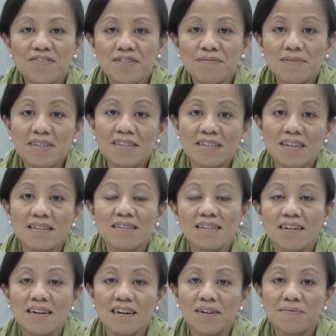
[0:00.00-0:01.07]
from
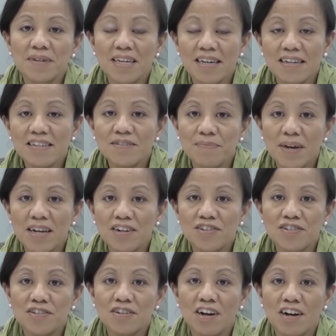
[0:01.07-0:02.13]
Ascencia. I'm a case
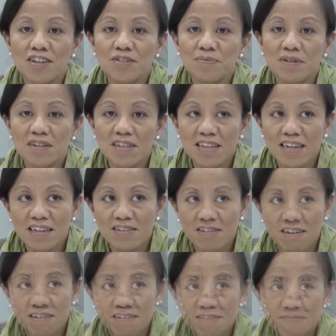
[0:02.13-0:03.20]
manager and hospital
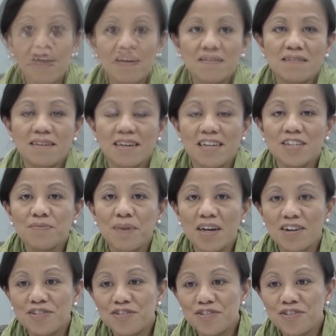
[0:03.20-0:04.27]
liaison. As a case
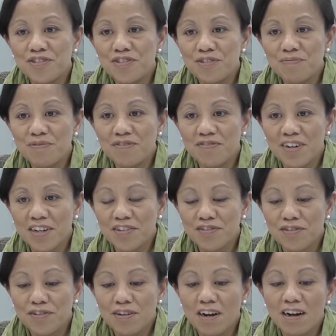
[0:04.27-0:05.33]
manager
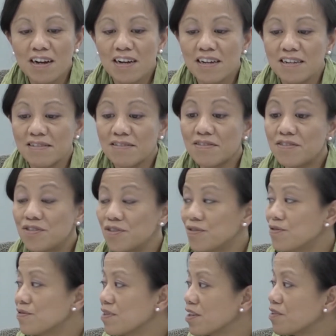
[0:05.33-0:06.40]
supervisor, I
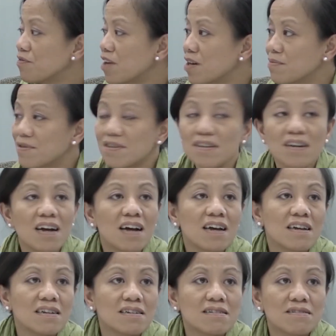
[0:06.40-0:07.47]
do, like Robert,
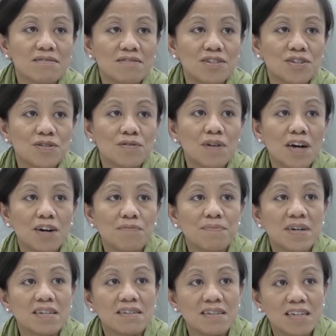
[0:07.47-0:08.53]
I do help
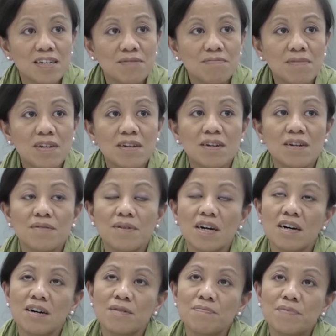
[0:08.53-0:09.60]
my team
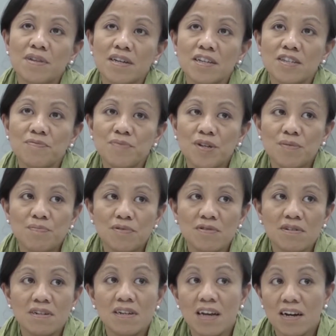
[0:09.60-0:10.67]
uh, place
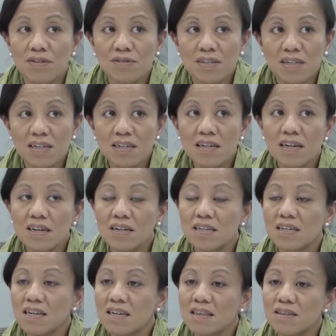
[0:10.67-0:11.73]
people in housing,
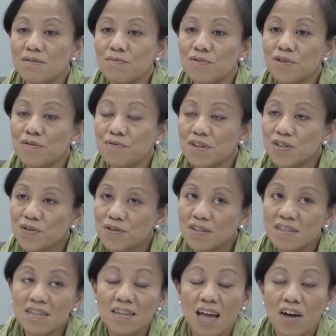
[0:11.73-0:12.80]
connect them with
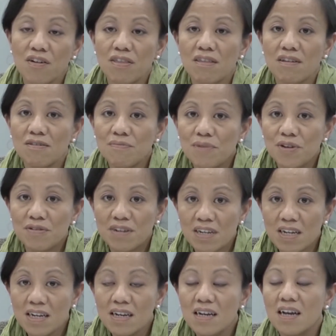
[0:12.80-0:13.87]
resources out in the
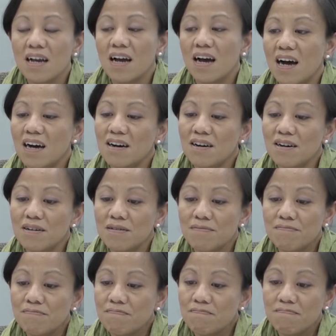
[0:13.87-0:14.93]
community,
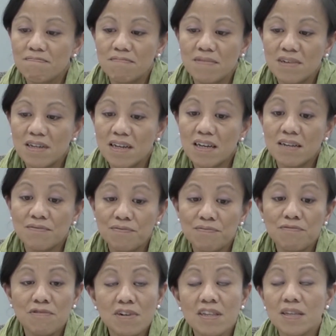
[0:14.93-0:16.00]
um,
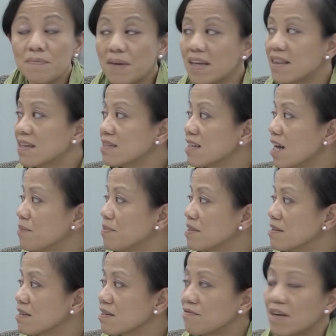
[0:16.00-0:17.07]
and really make things
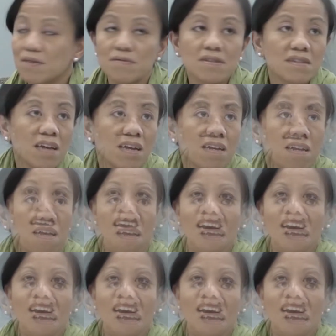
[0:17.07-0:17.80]
happen, like Robert said.